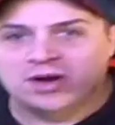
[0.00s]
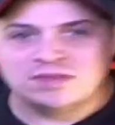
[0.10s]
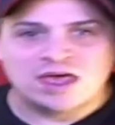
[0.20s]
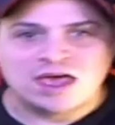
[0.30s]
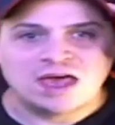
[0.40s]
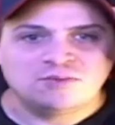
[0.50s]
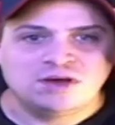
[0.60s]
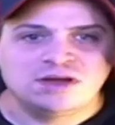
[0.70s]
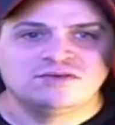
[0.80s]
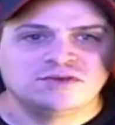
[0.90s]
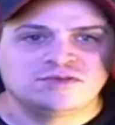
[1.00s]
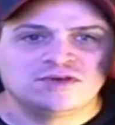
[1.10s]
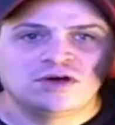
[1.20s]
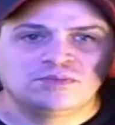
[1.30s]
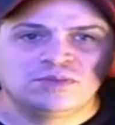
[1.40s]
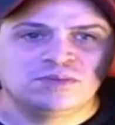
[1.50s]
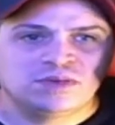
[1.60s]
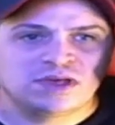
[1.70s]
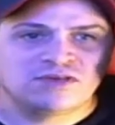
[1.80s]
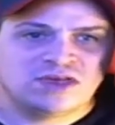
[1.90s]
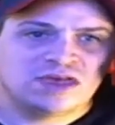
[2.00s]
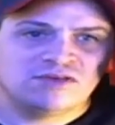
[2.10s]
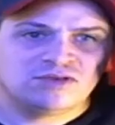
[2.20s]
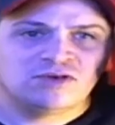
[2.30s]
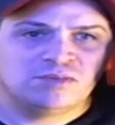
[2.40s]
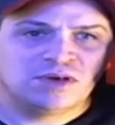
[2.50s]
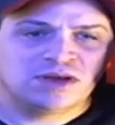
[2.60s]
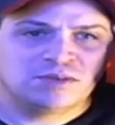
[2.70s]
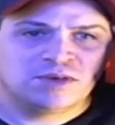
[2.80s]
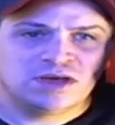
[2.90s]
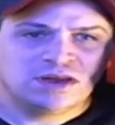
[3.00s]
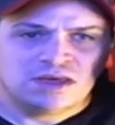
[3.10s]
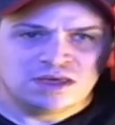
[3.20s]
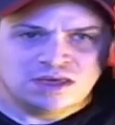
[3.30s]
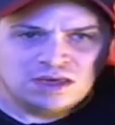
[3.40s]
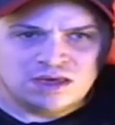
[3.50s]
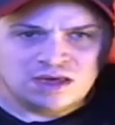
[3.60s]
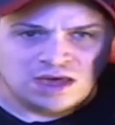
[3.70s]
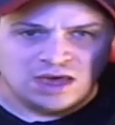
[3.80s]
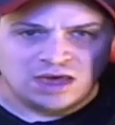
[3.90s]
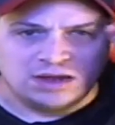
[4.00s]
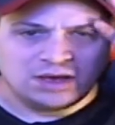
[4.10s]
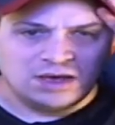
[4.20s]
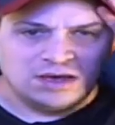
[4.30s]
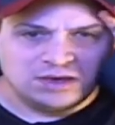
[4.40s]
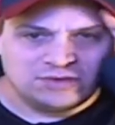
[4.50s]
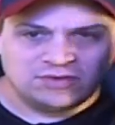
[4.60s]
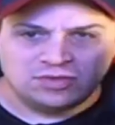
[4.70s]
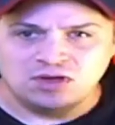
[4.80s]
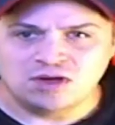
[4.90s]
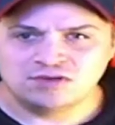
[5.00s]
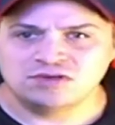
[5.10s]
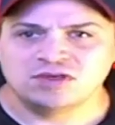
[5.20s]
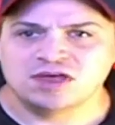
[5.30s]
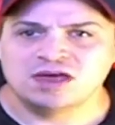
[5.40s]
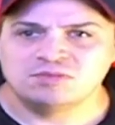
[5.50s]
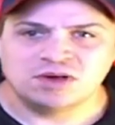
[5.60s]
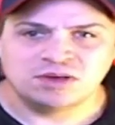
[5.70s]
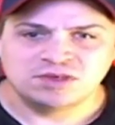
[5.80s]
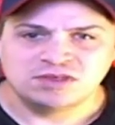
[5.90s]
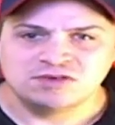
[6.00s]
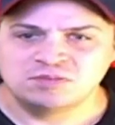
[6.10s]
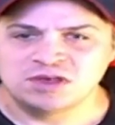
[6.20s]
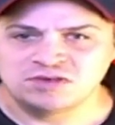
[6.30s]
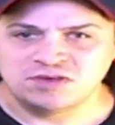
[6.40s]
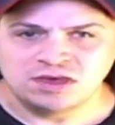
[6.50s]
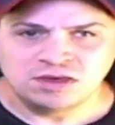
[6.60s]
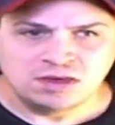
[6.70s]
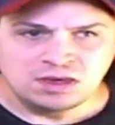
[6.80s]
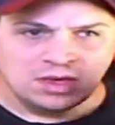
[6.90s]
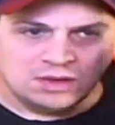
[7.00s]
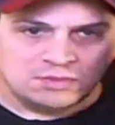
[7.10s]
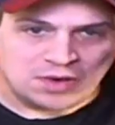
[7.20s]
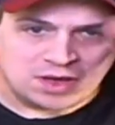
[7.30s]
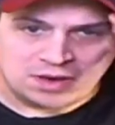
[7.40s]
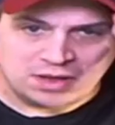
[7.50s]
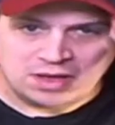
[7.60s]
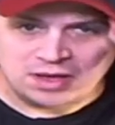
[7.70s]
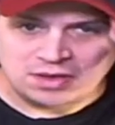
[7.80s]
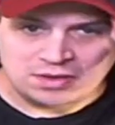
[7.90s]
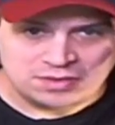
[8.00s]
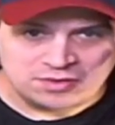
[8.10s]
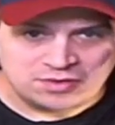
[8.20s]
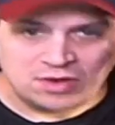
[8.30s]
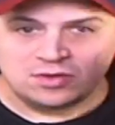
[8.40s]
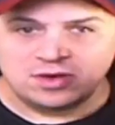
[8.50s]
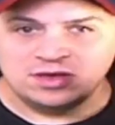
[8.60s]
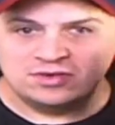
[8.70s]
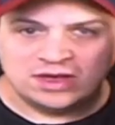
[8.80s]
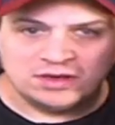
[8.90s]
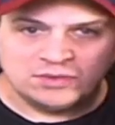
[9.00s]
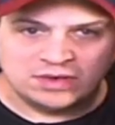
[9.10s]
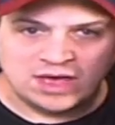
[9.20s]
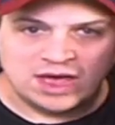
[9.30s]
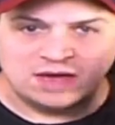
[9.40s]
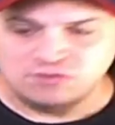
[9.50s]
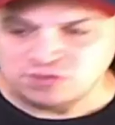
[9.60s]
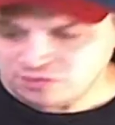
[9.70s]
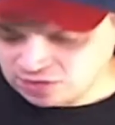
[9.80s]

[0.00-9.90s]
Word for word: wearing the hat. One of them's open because I gave it to a buddy of mine, and he's also the guy that bought me this PC. But so I decided to wear the hat for the